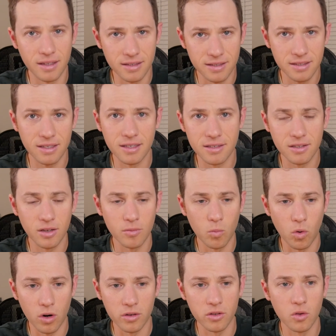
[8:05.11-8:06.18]
system
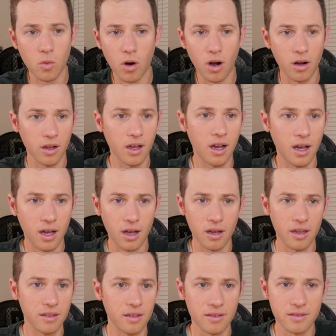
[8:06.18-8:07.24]
where you are a
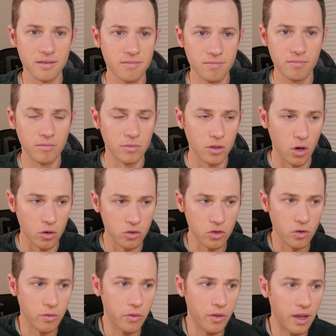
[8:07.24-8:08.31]
cog in this
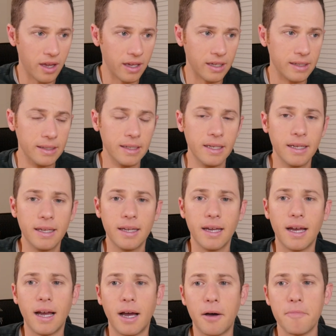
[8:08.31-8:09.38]
larger thing,
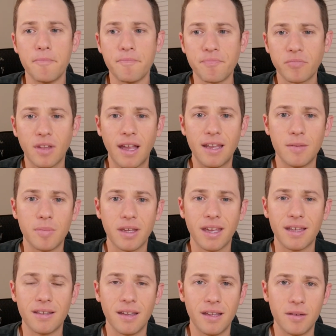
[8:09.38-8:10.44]
and
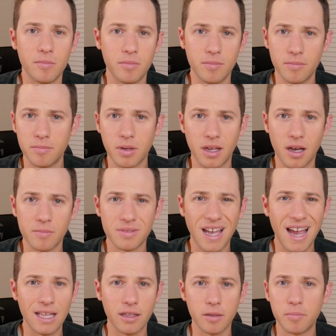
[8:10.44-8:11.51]
it becomes
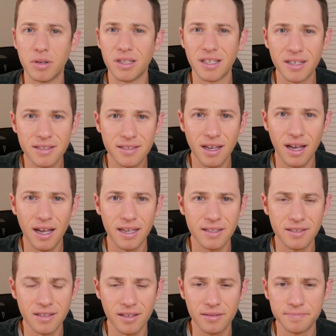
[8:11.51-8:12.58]
highly
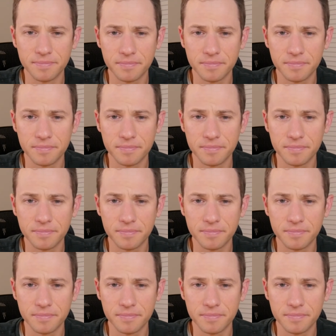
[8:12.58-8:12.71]
politicized,